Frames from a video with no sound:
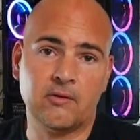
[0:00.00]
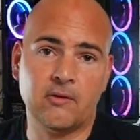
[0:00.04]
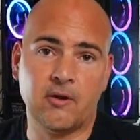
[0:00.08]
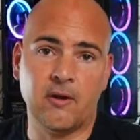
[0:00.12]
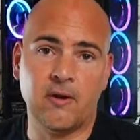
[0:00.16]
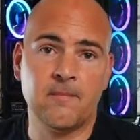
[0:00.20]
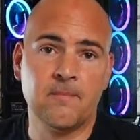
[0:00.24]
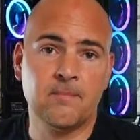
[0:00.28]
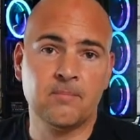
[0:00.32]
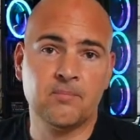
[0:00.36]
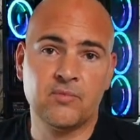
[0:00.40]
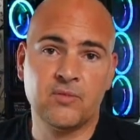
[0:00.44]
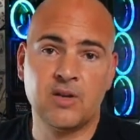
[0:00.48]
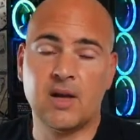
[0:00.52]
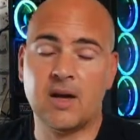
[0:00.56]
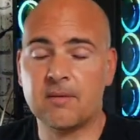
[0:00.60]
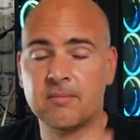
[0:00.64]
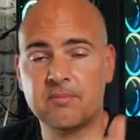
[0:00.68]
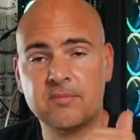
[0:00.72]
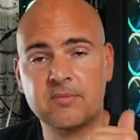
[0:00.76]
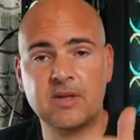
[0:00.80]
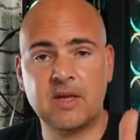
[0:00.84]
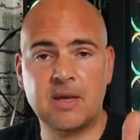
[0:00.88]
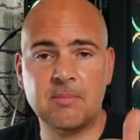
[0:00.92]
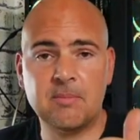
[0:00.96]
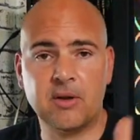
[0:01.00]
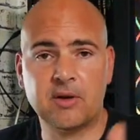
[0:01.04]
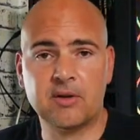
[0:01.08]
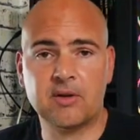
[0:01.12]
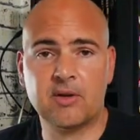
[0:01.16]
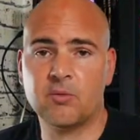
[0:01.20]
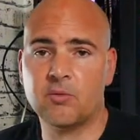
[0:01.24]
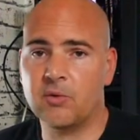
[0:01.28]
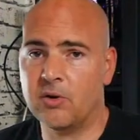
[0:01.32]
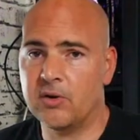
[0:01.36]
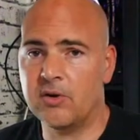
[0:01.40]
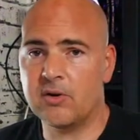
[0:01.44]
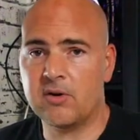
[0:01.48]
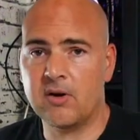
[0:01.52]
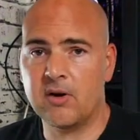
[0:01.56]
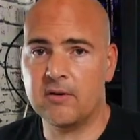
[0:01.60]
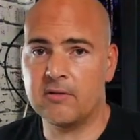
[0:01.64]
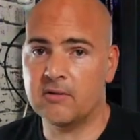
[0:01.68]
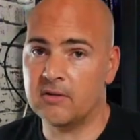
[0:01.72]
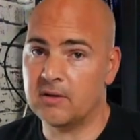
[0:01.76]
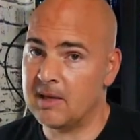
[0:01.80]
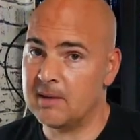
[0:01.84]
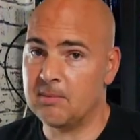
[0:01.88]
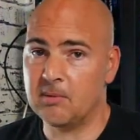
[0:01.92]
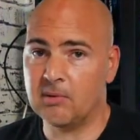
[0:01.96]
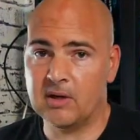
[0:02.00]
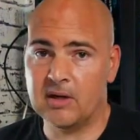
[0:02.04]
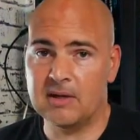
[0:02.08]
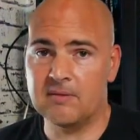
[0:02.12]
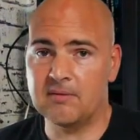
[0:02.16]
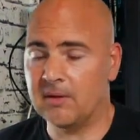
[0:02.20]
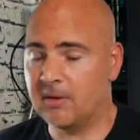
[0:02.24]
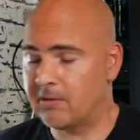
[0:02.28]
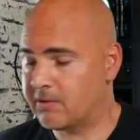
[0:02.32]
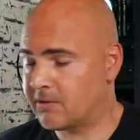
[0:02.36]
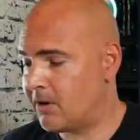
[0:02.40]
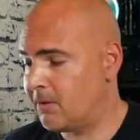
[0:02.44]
So yeah, keep up the good work you guys and keep on leaving those